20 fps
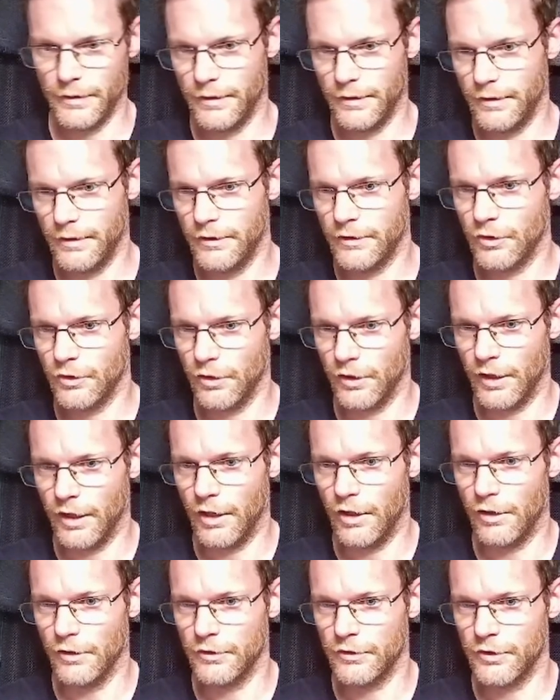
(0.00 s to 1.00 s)
So there
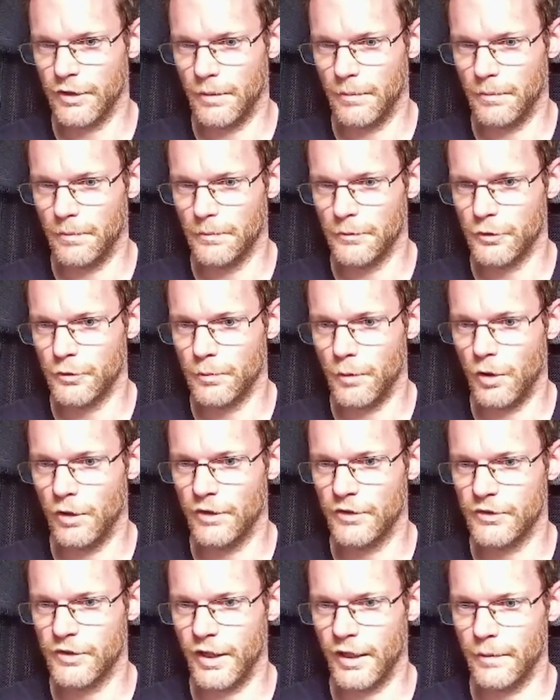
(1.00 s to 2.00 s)
are some smaller
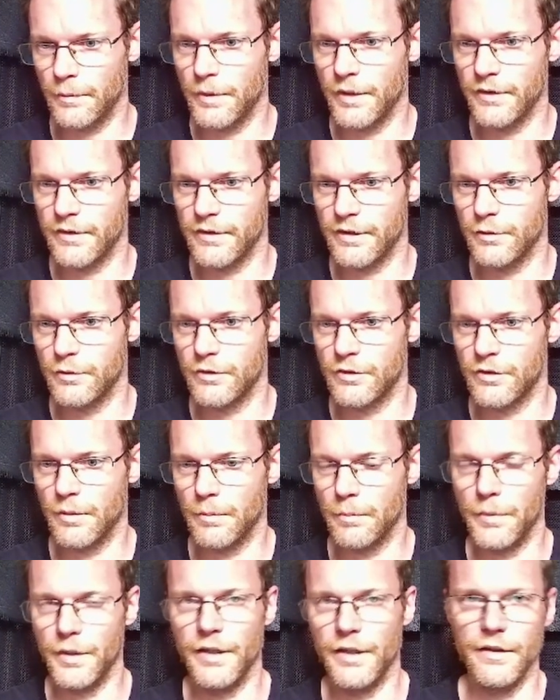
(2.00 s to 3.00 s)
segments and some
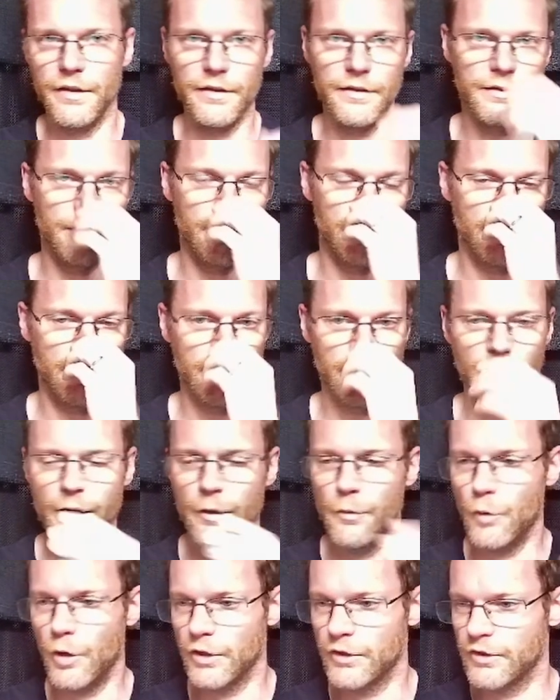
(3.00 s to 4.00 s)
bigger. So it
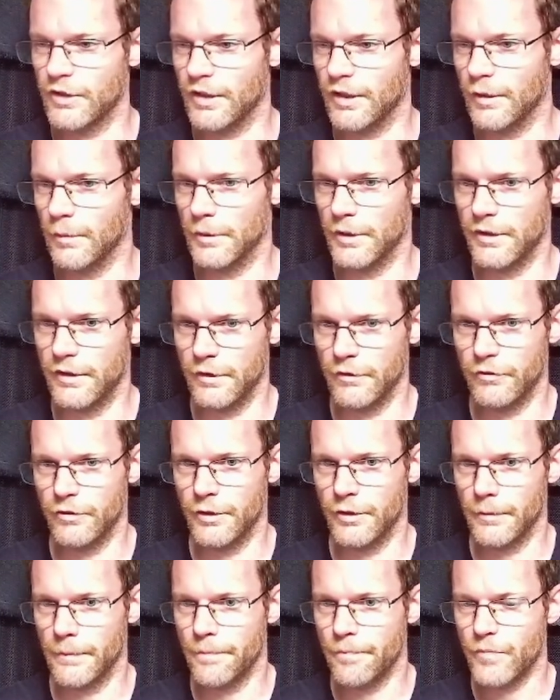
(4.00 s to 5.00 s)
works a little bit different.
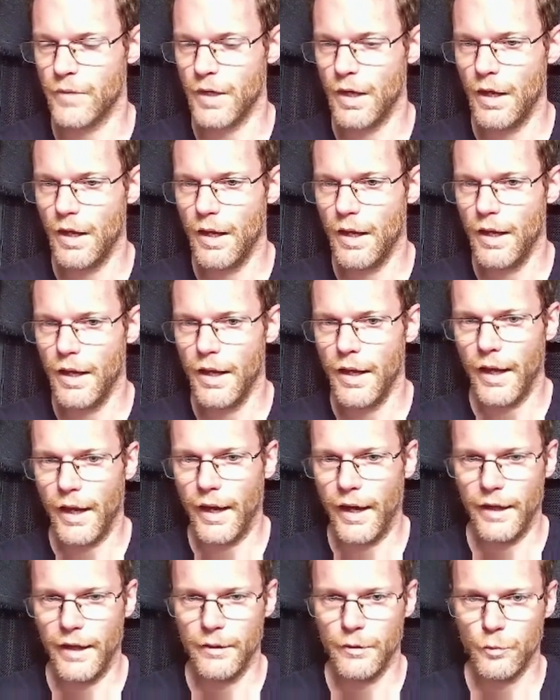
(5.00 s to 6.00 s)

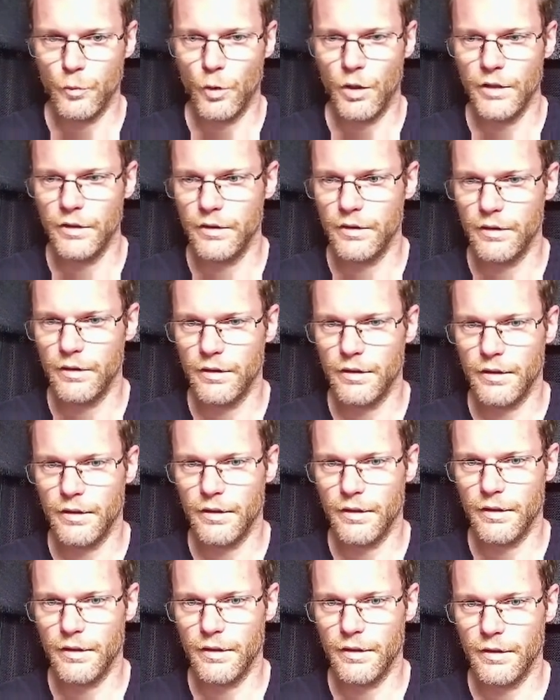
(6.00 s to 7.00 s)
And one
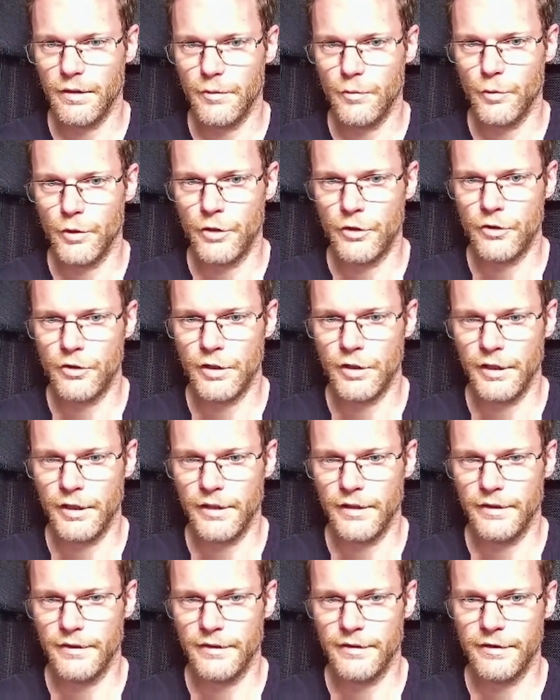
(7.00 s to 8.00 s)
which
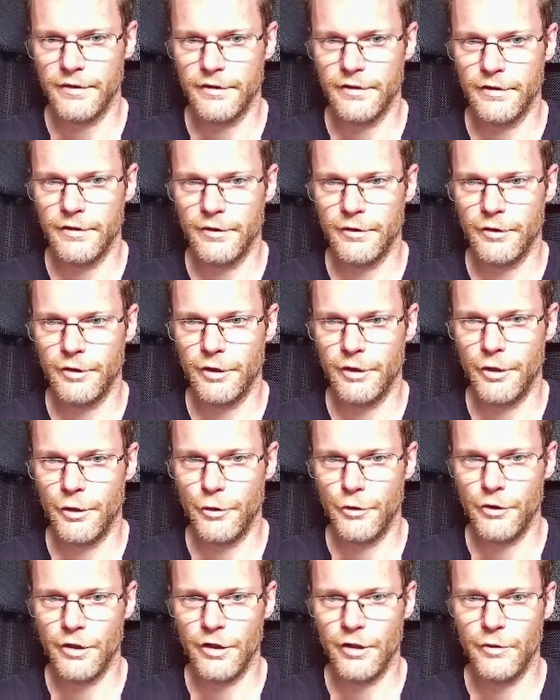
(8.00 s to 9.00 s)
is
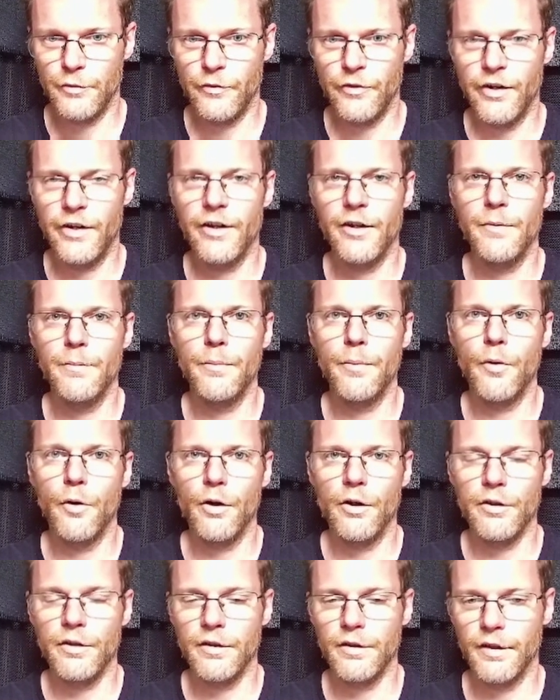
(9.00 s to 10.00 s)
usually very
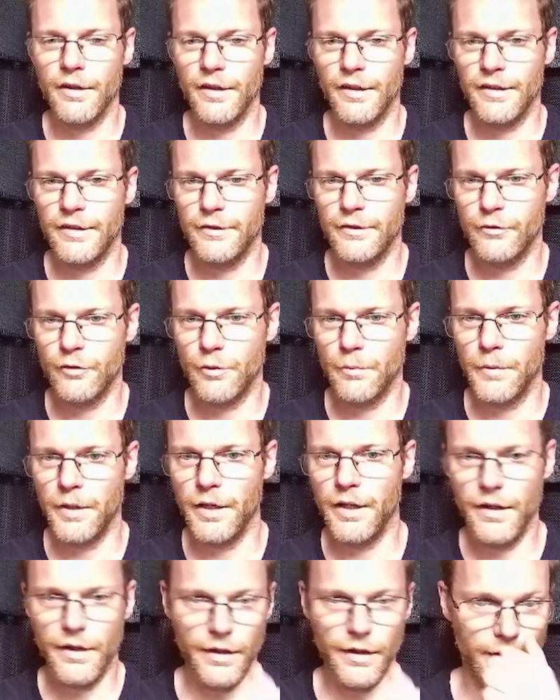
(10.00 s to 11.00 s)
important, at least for
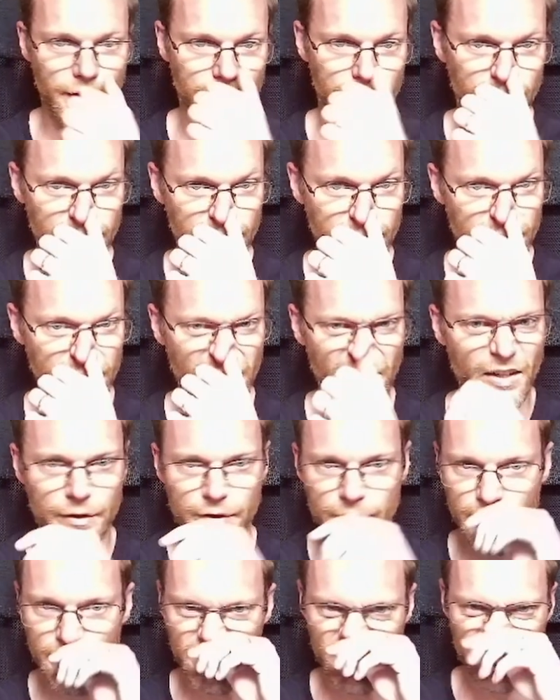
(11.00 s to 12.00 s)
me, and is not
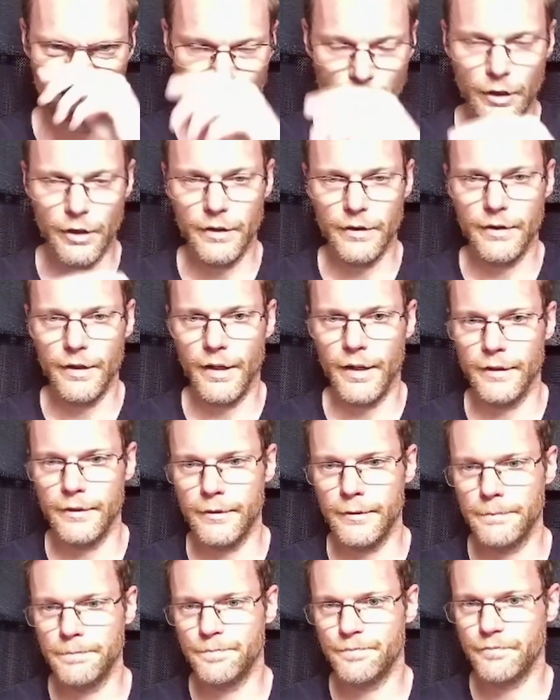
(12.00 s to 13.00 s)
here on
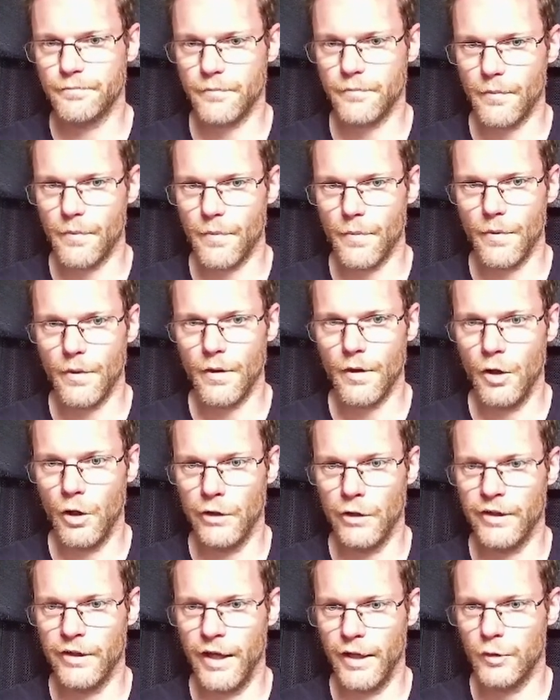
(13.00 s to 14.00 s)

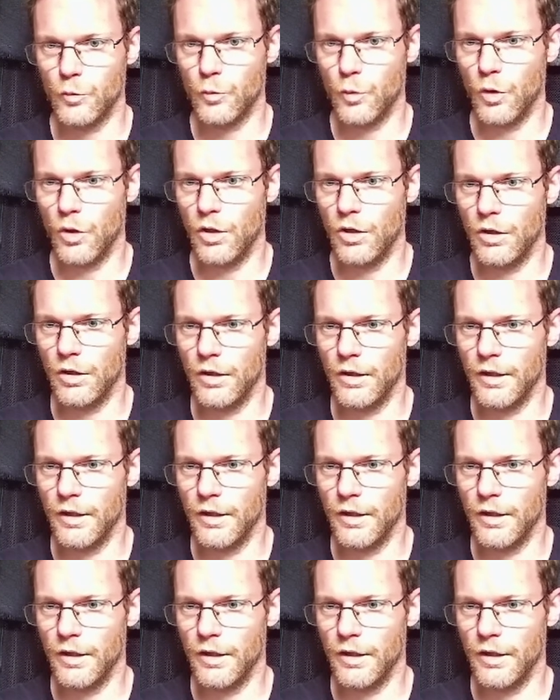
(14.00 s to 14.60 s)
that wall,